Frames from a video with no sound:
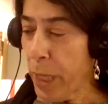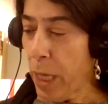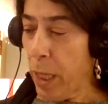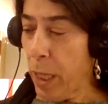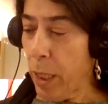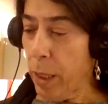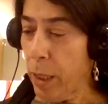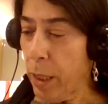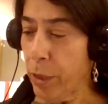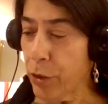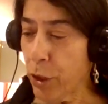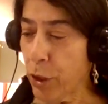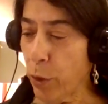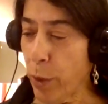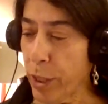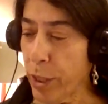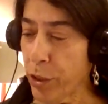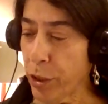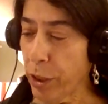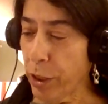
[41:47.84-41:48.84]
There's a
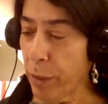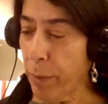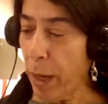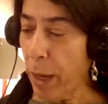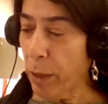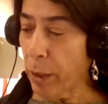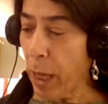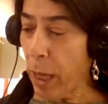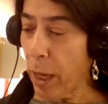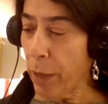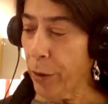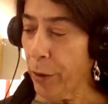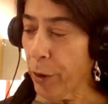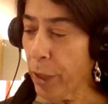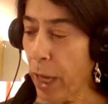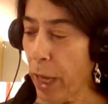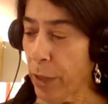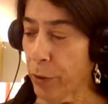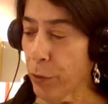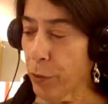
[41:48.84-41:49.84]
question about other
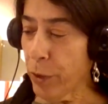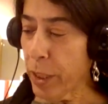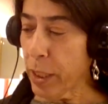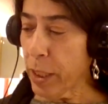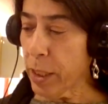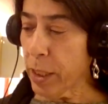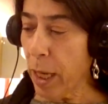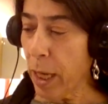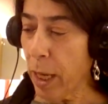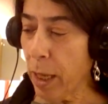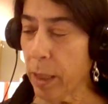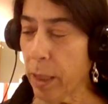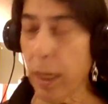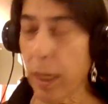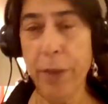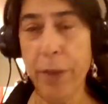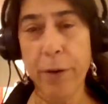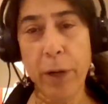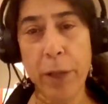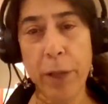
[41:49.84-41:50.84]
countries. Are
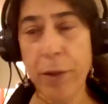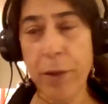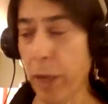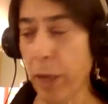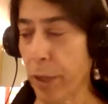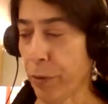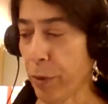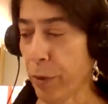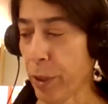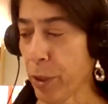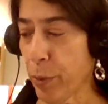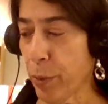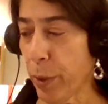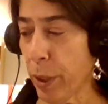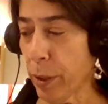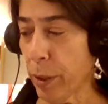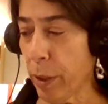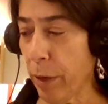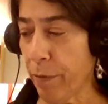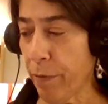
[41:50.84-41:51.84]
there other countries where
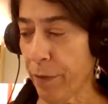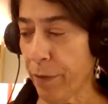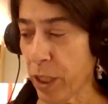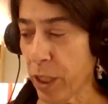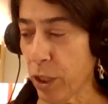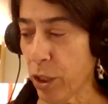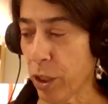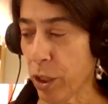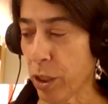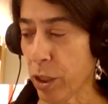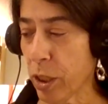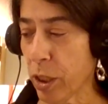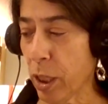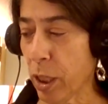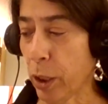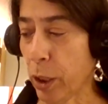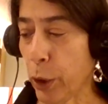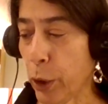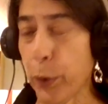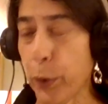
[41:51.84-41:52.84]
physicians
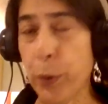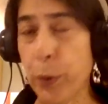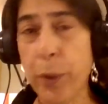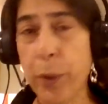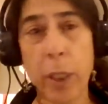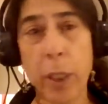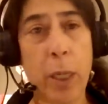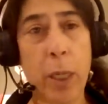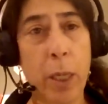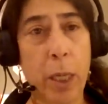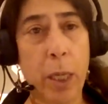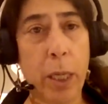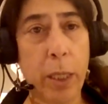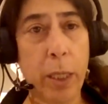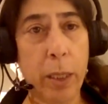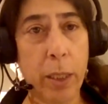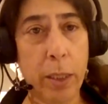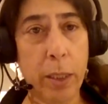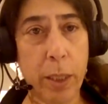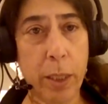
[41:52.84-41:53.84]
collude in
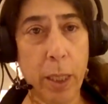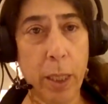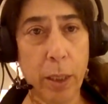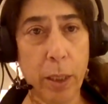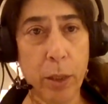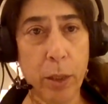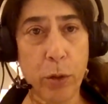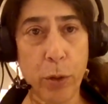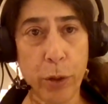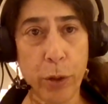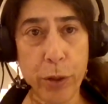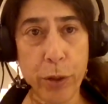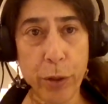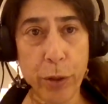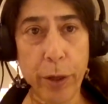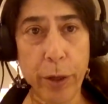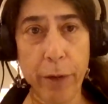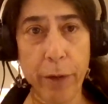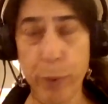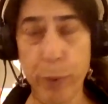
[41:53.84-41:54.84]
the torture
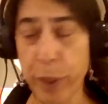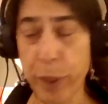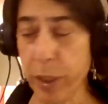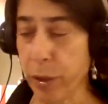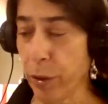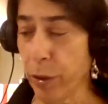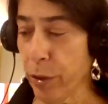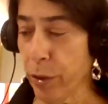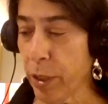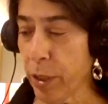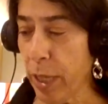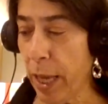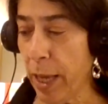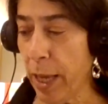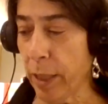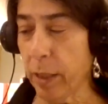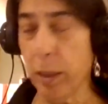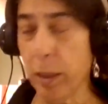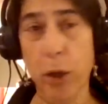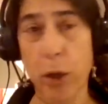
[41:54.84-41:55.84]
of prisoners
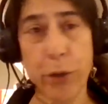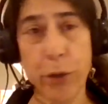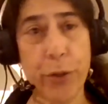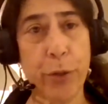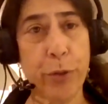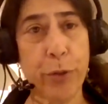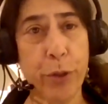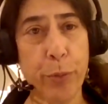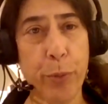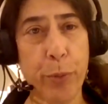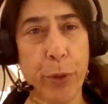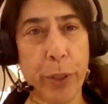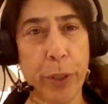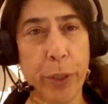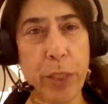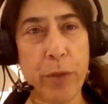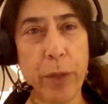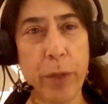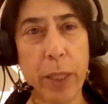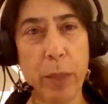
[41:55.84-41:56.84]
and also support
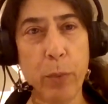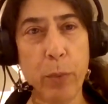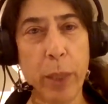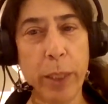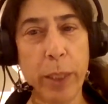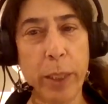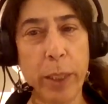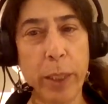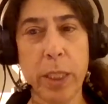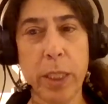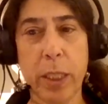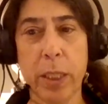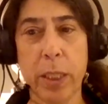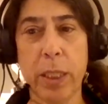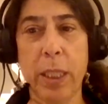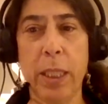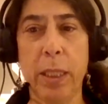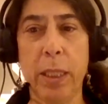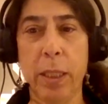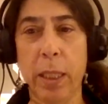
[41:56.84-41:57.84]
Israel? What's the
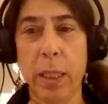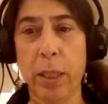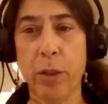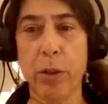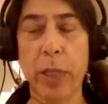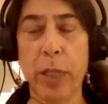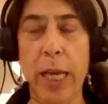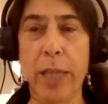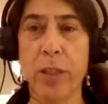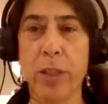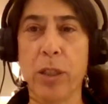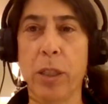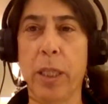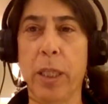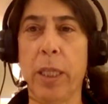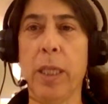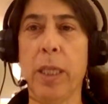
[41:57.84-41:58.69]
scene internationally?